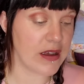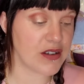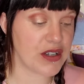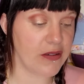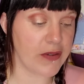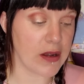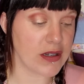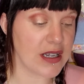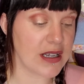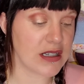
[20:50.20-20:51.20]
She
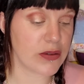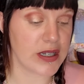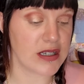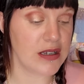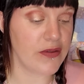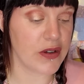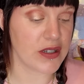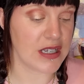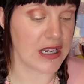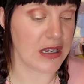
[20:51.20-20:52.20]
founded it in
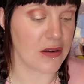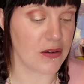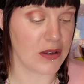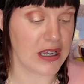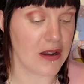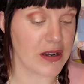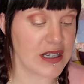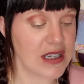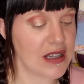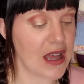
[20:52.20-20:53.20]
2013 on the
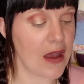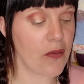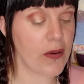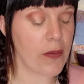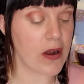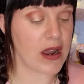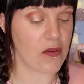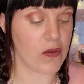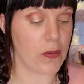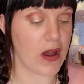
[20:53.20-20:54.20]
idea that everyone
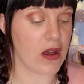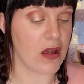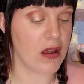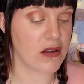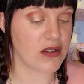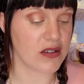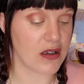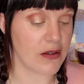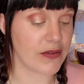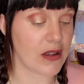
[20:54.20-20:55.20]
everywhere
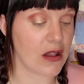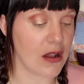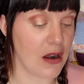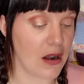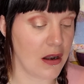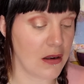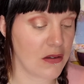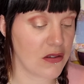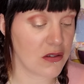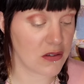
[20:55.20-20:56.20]
deserves
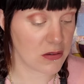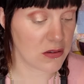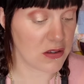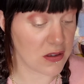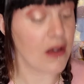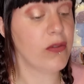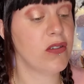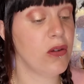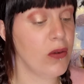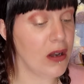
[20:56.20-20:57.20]

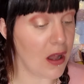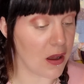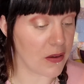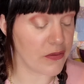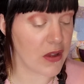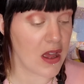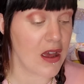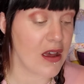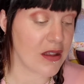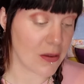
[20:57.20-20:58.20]
to love
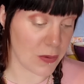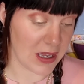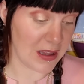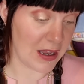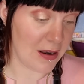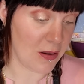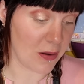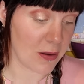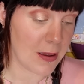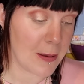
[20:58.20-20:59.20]
the way they
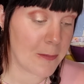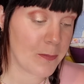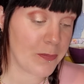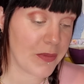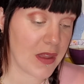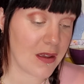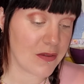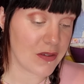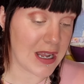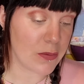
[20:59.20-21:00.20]
look.
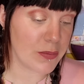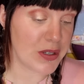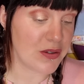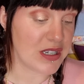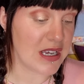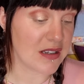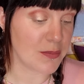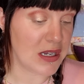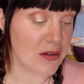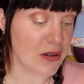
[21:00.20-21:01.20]
Flower Beauty has
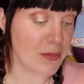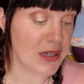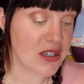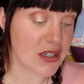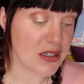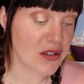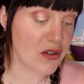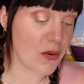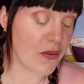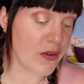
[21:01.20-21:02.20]
been on a mission
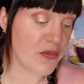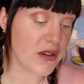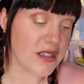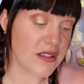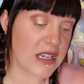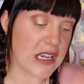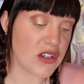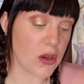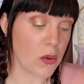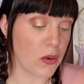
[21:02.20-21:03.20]
to offer prestige
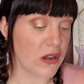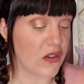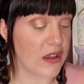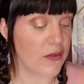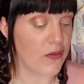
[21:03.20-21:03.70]
quality